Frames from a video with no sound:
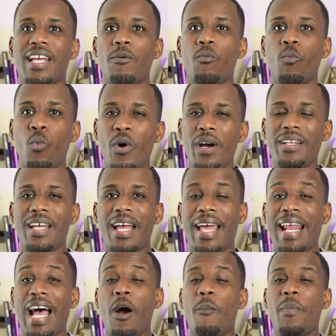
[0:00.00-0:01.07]
and what and
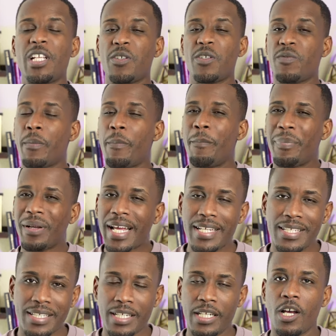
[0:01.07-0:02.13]
how much of a
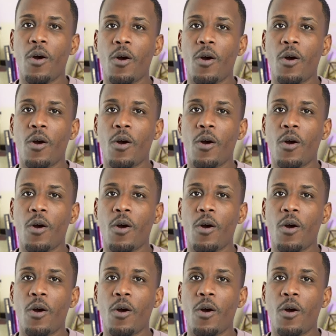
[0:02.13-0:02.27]
blessing